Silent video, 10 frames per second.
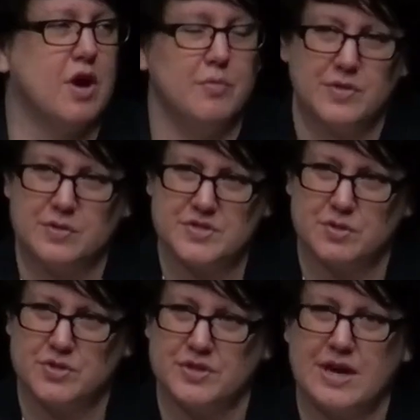not with your
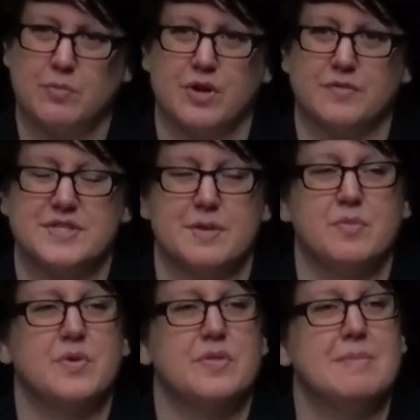social network. For
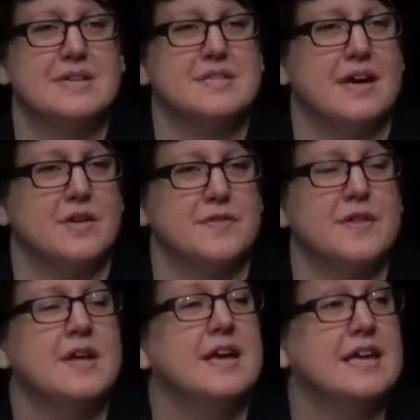someone with a mental
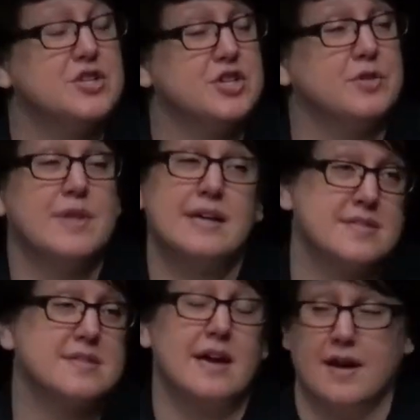health issue,
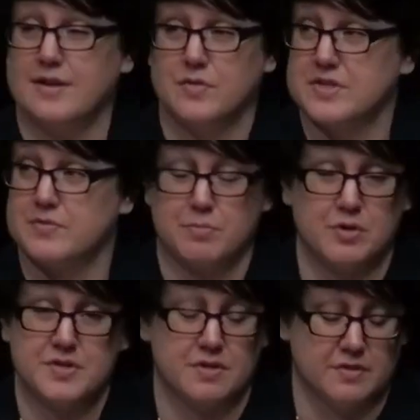and I know this from
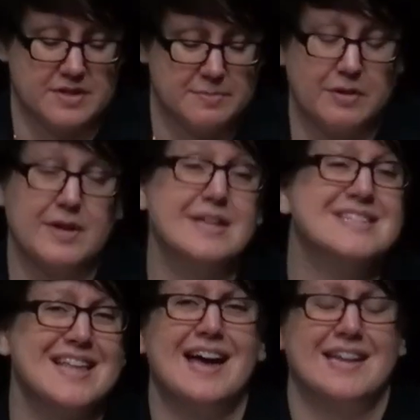personal
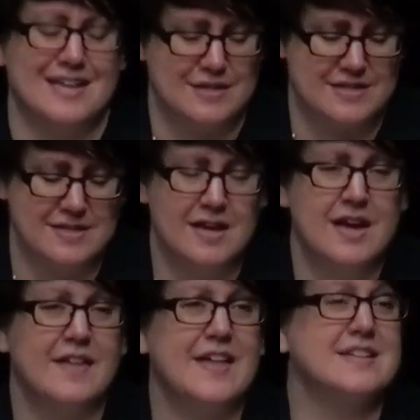experience, that is
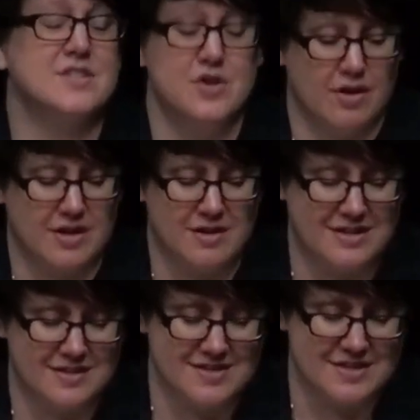not an
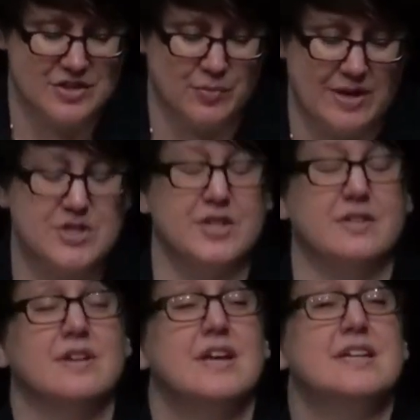ideal
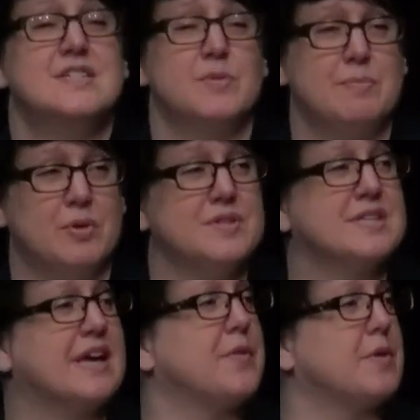situation. So we pulled
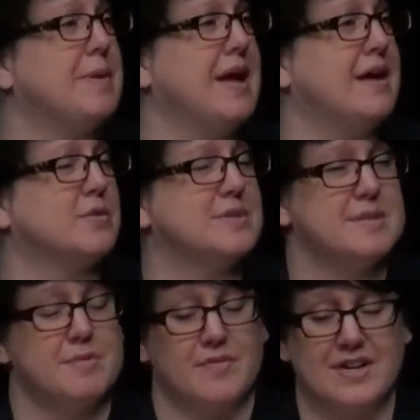together a panel with
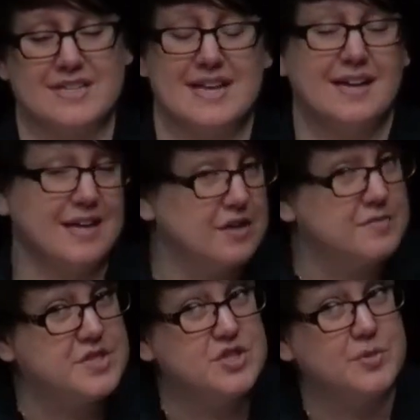some of our
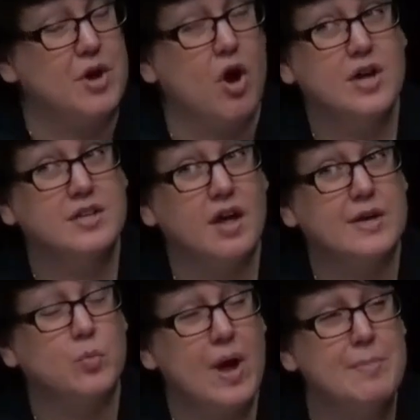executives to do an
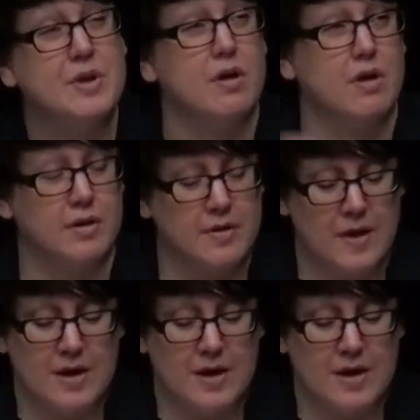online webinar,